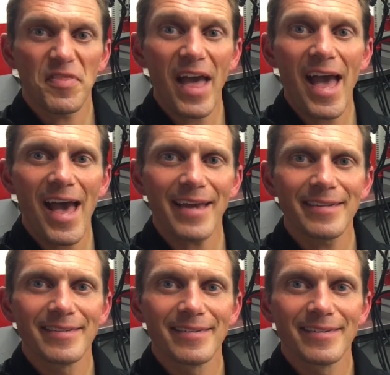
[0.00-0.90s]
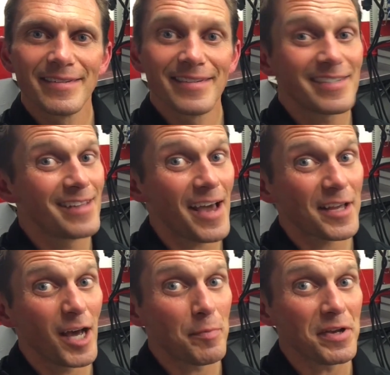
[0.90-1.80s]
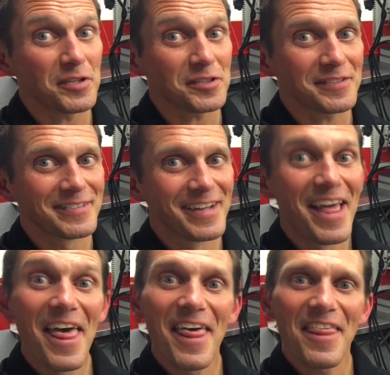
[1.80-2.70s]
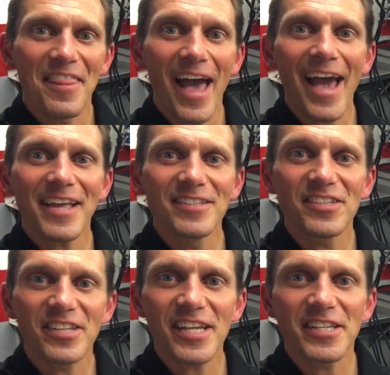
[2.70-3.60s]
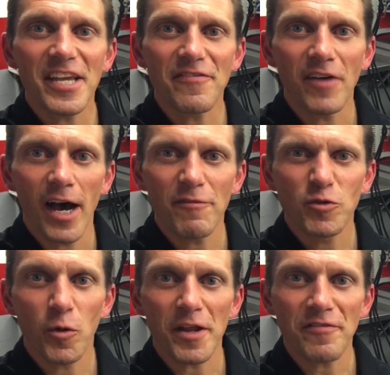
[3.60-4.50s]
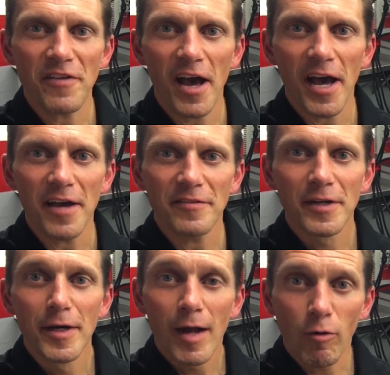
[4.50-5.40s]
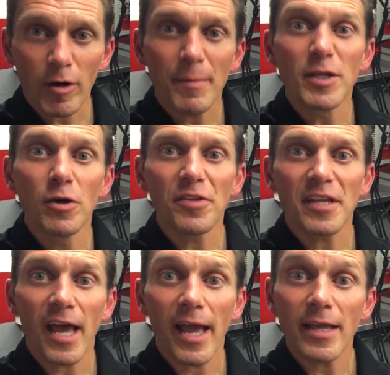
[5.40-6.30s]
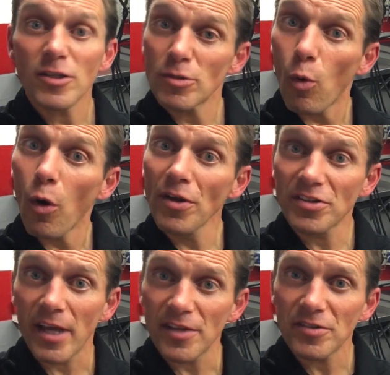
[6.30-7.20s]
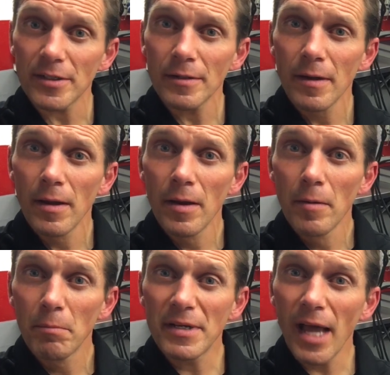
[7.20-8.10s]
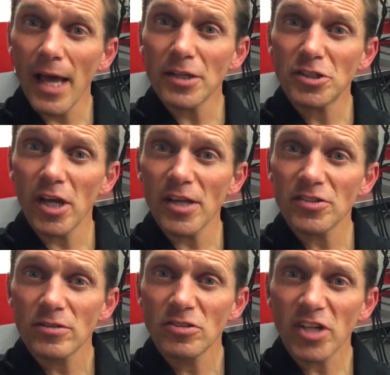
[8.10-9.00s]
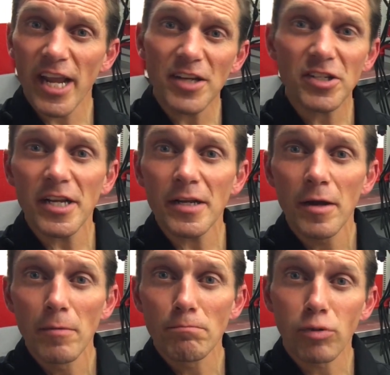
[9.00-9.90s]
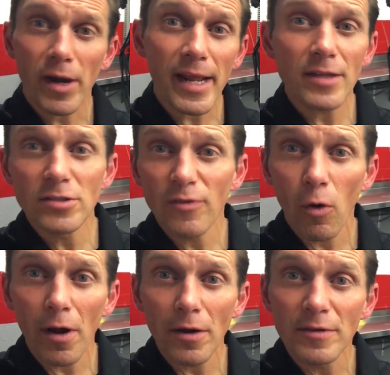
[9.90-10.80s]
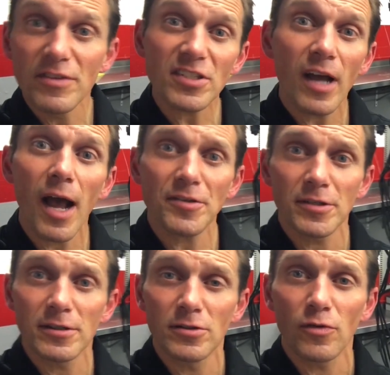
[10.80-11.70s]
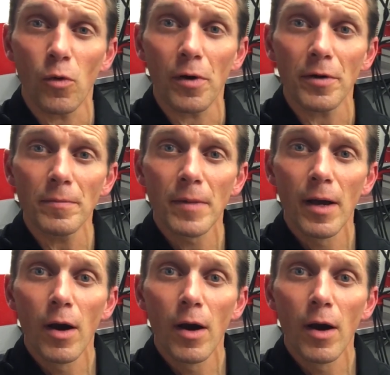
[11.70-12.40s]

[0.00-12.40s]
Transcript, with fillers: But that is not a cup engine. That is a CT525. And what we're gonna be doing today is some oil testing, but not just changing brands of oil and viscosities of oil.